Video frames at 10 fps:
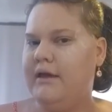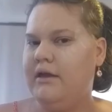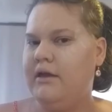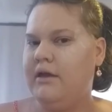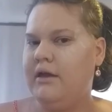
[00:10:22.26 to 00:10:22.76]

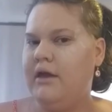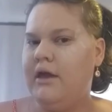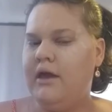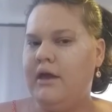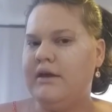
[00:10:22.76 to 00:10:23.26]
his Greek
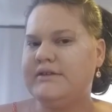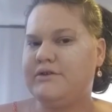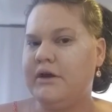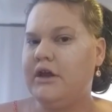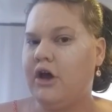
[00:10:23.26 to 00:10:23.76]
Goddess
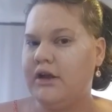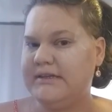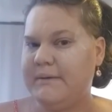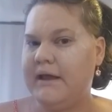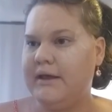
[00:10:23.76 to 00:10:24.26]
palette
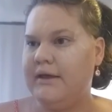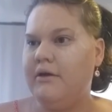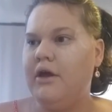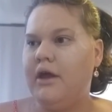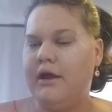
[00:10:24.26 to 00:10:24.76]
and
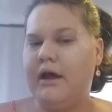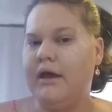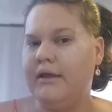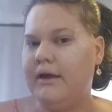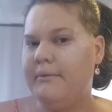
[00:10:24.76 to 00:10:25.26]
highlighter
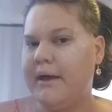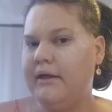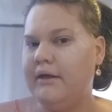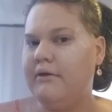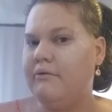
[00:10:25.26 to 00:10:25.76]
palette were
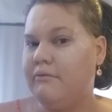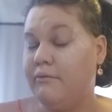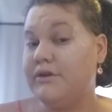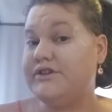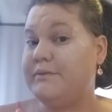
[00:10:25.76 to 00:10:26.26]

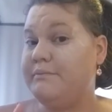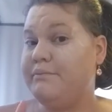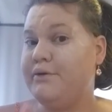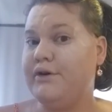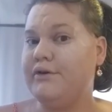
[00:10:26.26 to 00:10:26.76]
supposed to
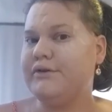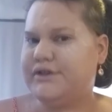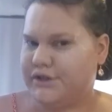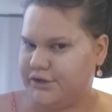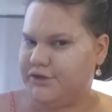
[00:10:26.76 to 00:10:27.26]

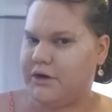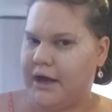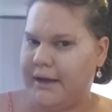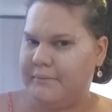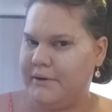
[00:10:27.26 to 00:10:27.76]
drop.
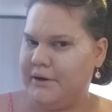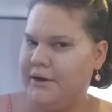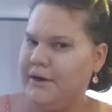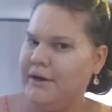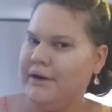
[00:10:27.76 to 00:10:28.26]

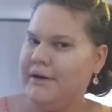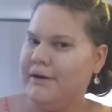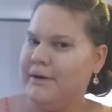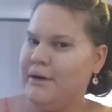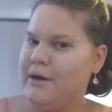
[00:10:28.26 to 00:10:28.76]

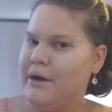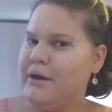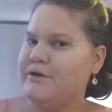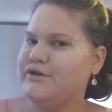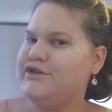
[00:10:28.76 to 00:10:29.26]
So
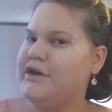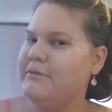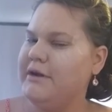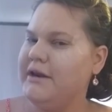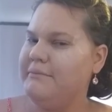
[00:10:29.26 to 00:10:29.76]
many
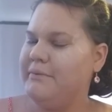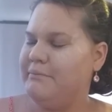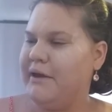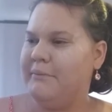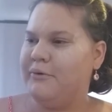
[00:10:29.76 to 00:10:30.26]
people have a
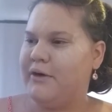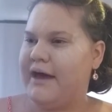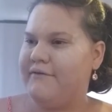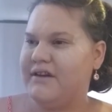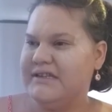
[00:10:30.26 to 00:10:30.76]

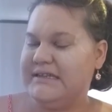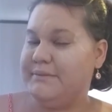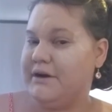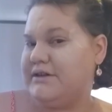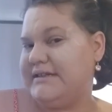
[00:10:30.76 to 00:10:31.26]
conspiracy
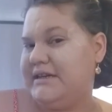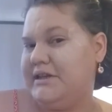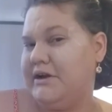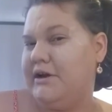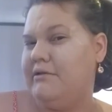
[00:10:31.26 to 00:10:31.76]
theory with that